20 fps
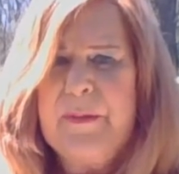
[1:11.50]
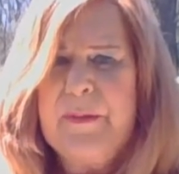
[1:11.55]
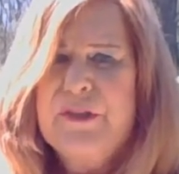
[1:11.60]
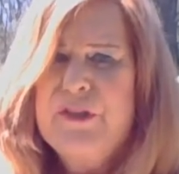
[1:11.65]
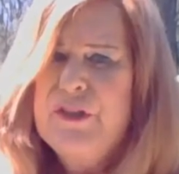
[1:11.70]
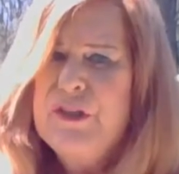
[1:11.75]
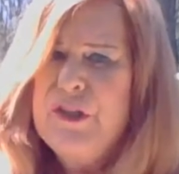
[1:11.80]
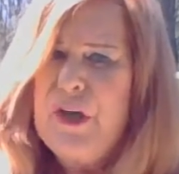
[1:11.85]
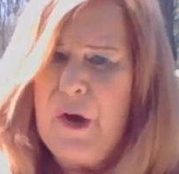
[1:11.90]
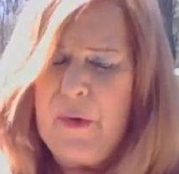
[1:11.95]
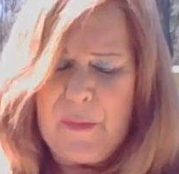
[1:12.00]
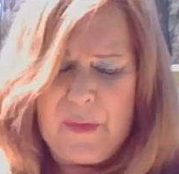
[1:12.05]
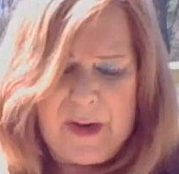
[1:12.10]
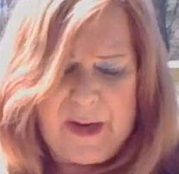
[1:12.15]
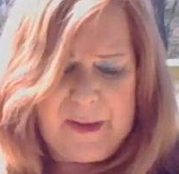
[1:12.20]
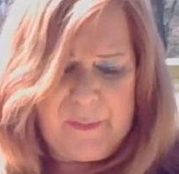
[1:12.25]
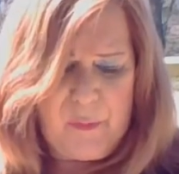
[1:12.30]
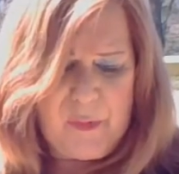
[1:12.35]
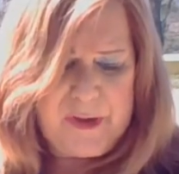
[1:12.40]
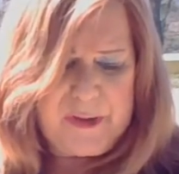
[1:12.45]
So
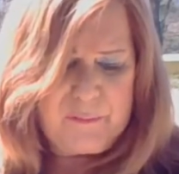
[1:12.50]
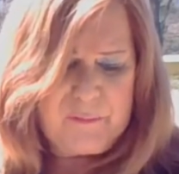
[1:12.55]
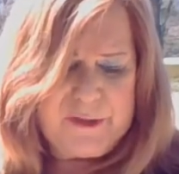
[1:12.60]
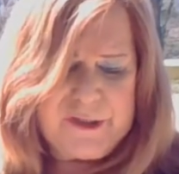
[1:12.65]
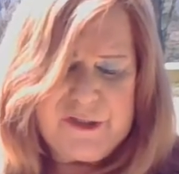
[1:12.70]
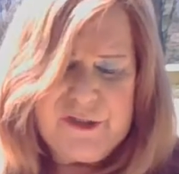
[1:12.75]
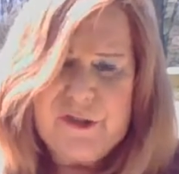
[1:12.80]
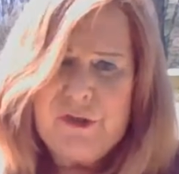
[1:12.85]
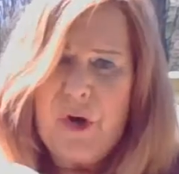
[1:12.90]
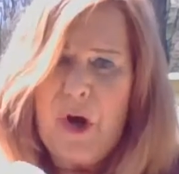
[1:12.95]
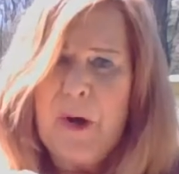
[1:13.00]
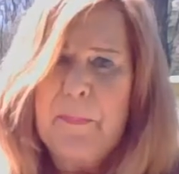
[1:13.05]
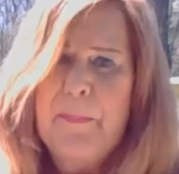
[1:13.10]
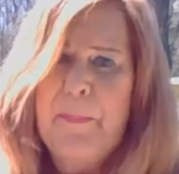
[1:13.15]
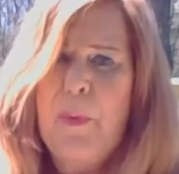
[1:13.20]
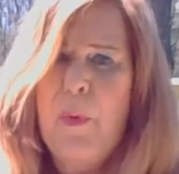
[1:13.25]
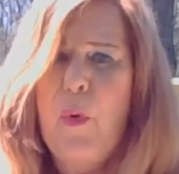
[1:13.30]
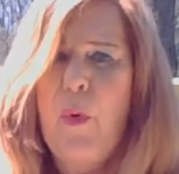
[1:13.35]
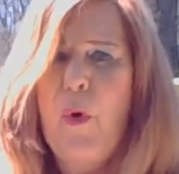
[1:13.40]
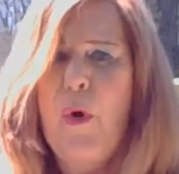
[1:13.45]
I want to read you a
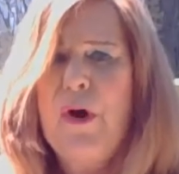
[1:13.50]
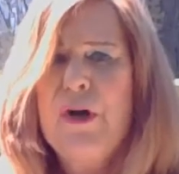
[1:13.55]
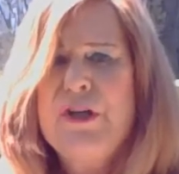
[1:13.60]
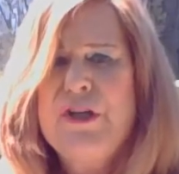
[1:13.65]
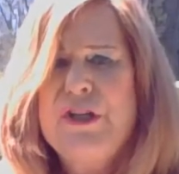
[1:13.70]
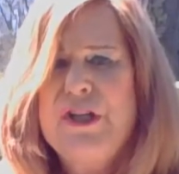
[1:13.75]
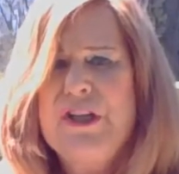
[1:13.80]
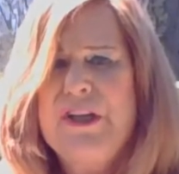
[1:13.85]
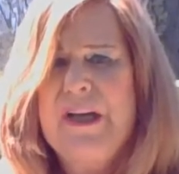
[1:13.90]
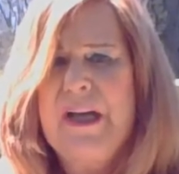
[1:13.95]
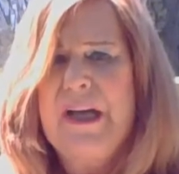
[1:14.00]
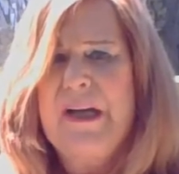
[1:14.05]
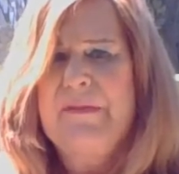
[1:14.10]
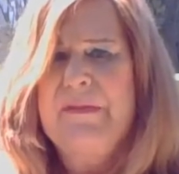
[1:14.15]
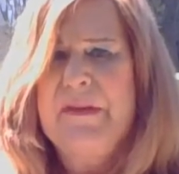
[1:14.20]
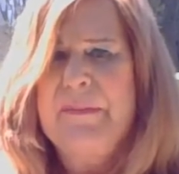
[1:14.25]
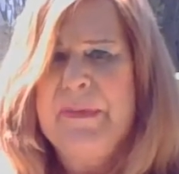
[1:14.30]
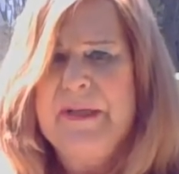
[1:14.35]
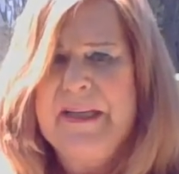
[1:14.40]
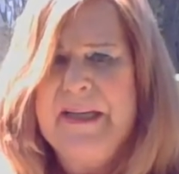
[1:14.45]
portion of
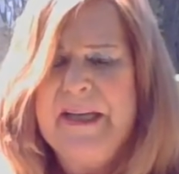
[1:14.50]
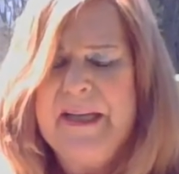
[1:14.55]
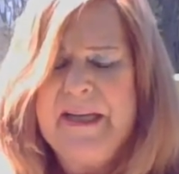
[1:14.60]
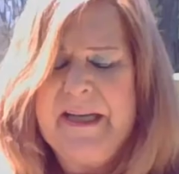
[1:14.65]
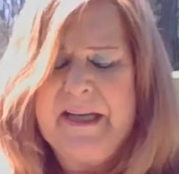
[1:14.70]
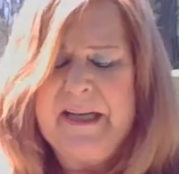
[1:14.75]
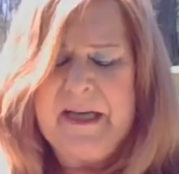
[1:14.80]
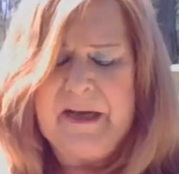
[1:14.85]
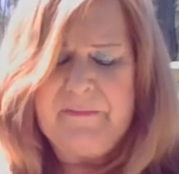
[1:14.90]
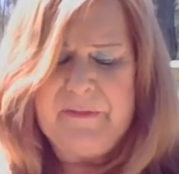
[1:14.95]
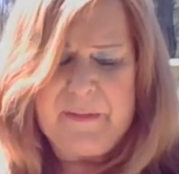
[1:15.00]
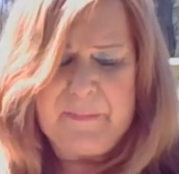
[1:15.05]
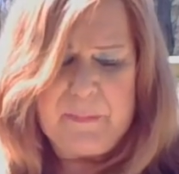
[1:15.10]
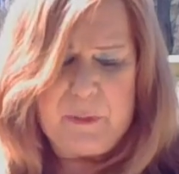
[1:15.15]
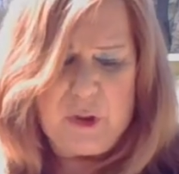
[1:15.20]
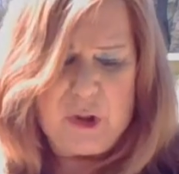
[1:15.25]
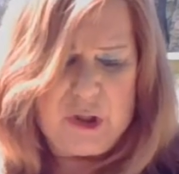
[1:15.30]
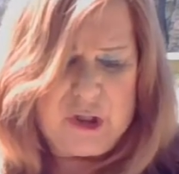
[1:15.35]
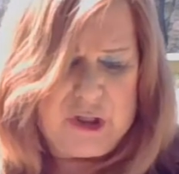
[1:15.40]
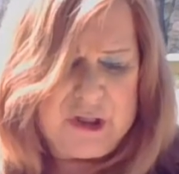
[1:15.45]
the beginning of the
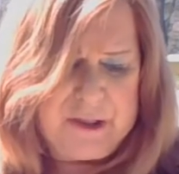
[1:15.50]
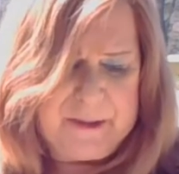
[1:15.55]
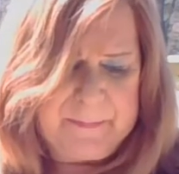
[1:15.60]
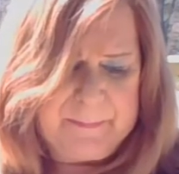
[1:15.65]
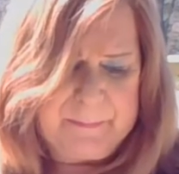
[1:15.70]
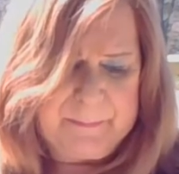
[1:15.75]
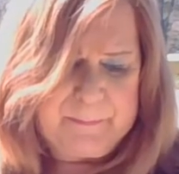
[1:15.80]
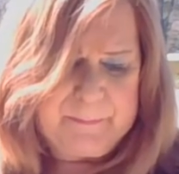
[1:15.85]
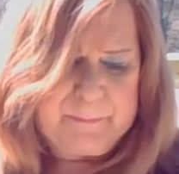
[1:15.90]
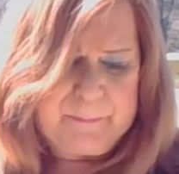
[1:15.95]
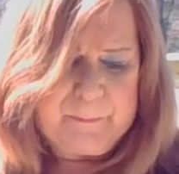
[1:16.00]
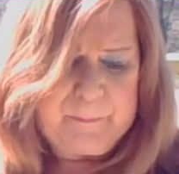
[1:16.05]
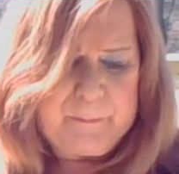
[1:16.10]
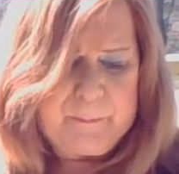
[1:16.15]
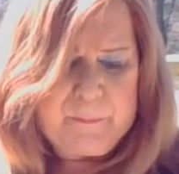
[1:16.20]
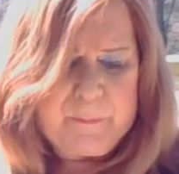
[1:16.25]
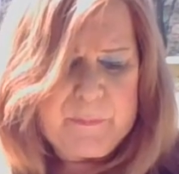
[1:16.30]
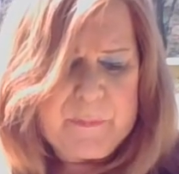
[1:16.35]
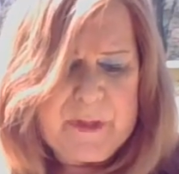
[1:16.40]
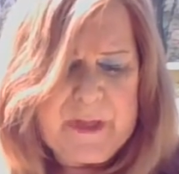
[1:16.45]
book.
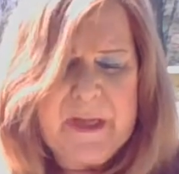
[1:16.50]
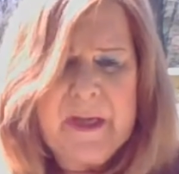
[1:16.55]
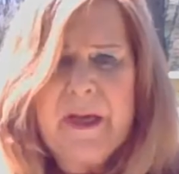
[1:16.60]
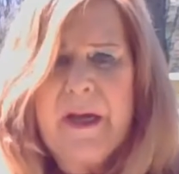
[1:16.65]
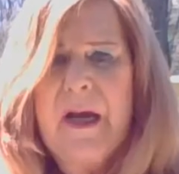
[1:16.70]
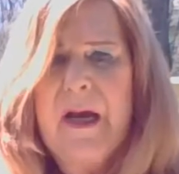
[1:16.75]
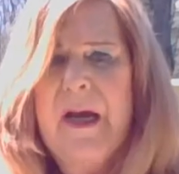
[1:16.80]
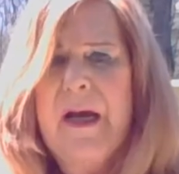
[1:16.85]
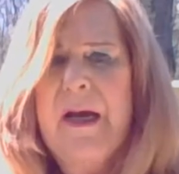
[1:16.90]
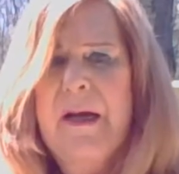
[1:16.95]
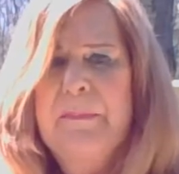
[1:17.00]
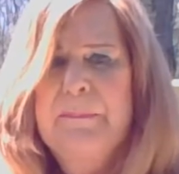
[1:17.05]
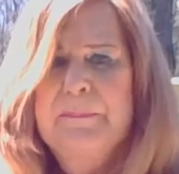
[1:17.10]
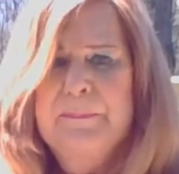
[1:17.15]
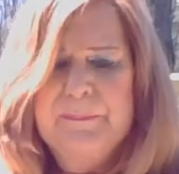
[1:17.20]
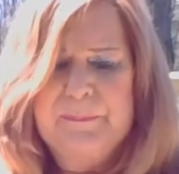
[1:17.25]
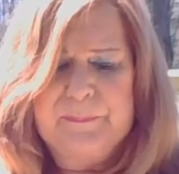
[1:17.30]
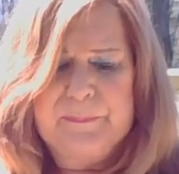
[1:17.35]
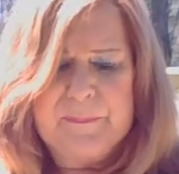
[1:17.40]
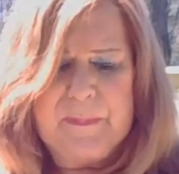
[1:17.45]

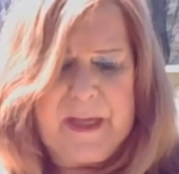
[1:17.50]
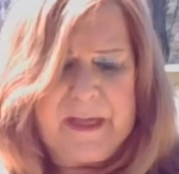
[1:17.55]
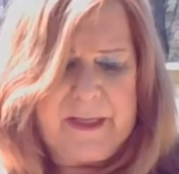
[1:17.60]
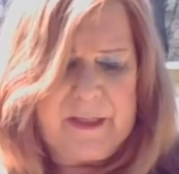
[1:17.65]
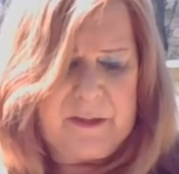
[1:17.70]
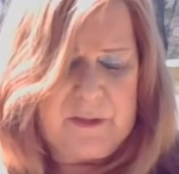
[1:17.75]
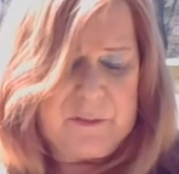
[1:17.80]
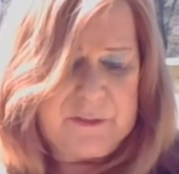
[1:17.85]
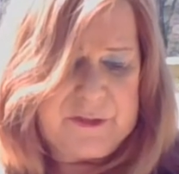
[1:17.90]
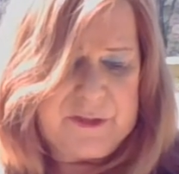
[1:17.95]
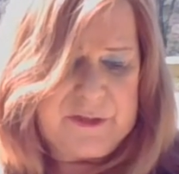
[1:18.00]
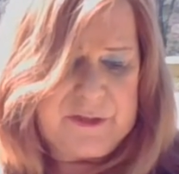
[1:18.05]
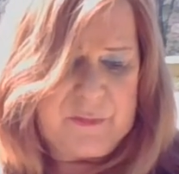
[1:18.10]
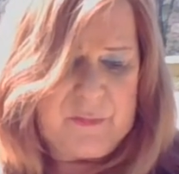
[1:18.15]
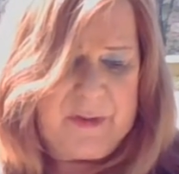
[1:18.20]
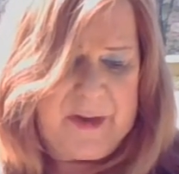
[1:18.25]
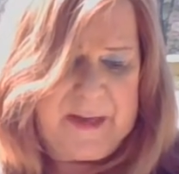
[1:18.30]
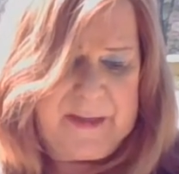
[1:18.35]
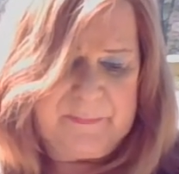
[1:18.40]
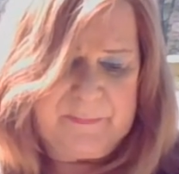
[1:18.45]
And it goes this
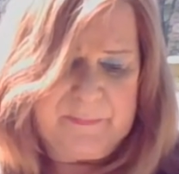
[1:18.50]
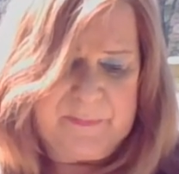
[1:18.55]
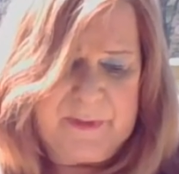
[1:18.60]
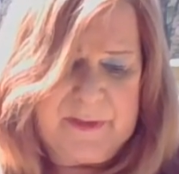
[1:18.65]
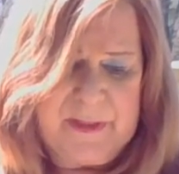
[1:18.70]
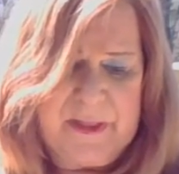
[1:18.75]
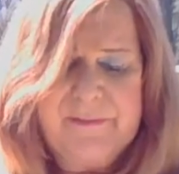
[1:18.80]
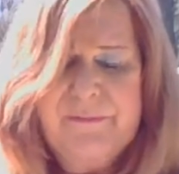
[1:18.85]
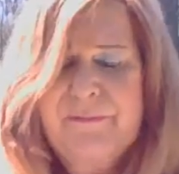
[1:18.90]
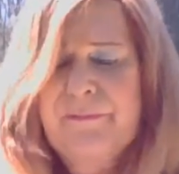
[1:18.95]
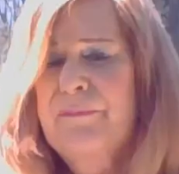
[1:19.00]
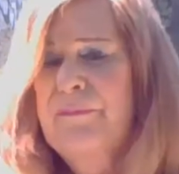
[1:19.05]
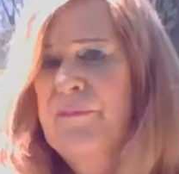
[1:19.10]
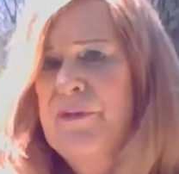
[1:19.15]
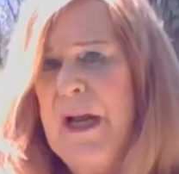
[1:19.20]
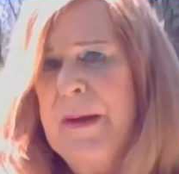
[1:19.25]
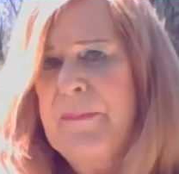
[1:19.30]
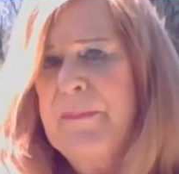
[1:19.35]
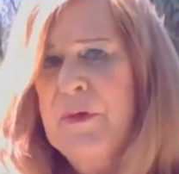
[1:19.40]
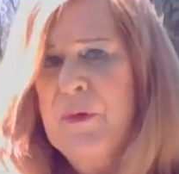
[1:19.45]
way.
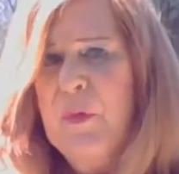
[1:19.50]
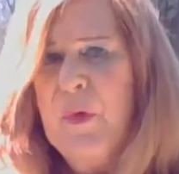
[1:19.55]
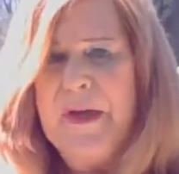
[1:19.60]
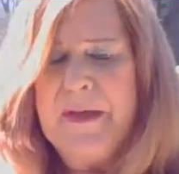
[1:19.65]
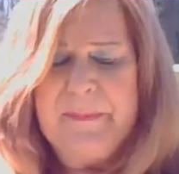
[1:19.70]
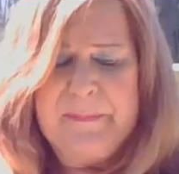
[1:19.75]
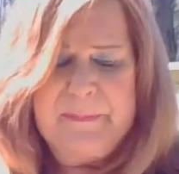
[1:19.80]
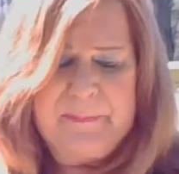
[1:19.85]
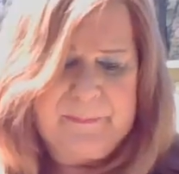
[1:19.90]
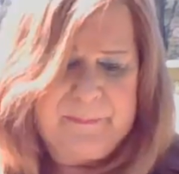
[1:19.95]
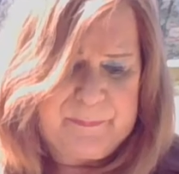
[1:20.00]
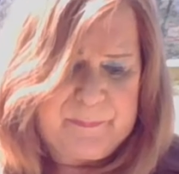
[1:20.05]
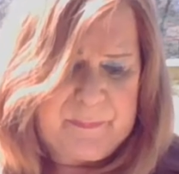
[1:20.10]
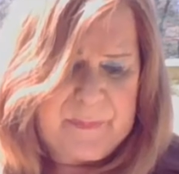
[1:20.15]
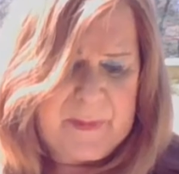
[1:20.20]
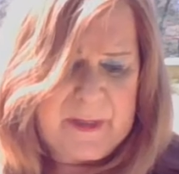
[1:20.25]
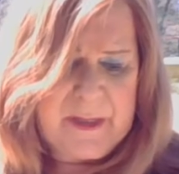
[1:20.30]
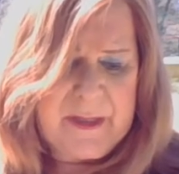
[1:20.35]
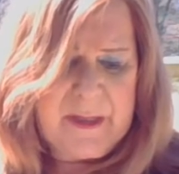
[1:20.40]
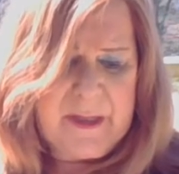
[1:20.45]
Chapter 1,
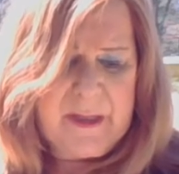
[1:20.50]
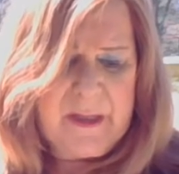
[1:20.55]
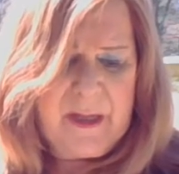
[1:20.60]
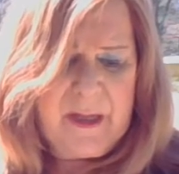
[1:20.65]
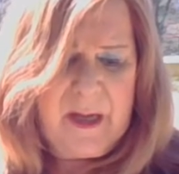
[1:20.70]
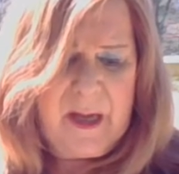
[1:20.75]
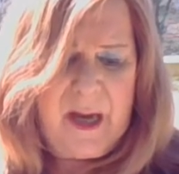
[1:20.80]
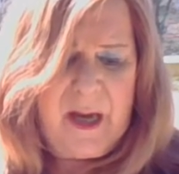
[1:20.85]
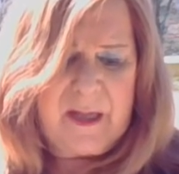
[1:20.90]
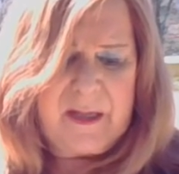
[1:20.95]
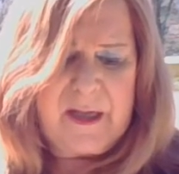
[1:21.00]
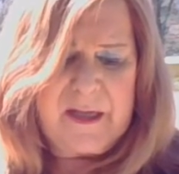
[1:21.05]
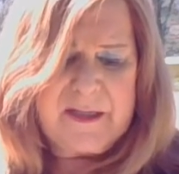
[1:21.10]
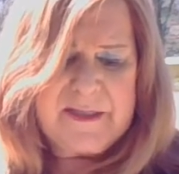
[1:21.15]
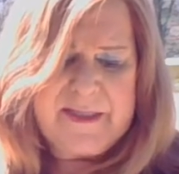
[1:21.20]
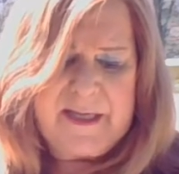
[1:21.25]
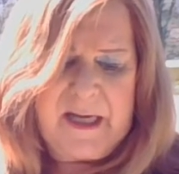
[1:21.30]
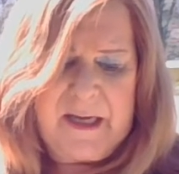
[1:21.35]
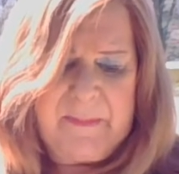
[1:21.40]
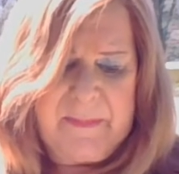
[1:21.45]

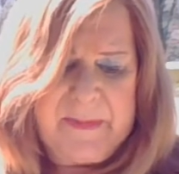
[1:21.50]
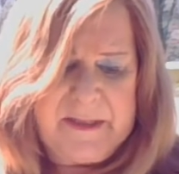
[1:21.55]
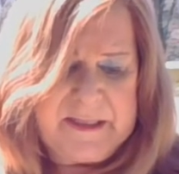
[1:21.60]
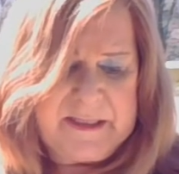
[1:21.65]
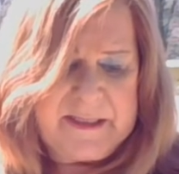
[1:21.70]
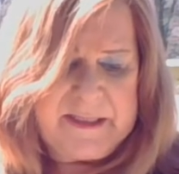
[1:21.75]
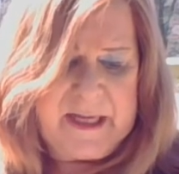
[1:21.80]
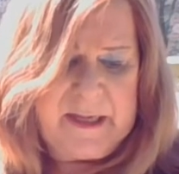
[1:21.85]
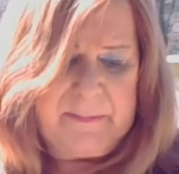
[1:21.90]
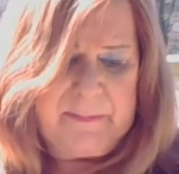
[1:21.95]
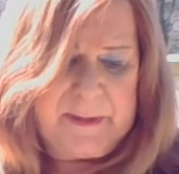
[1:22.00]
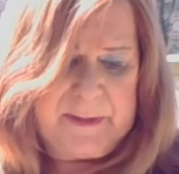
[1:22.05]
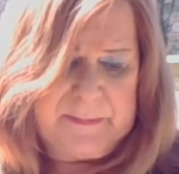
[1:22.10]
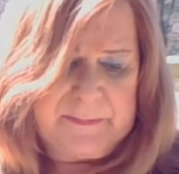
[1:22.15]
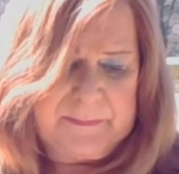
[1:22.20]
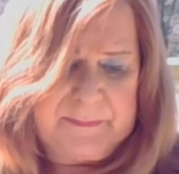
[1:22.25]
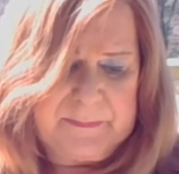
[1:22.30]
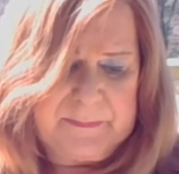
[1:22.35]
Godzilla meets Stump.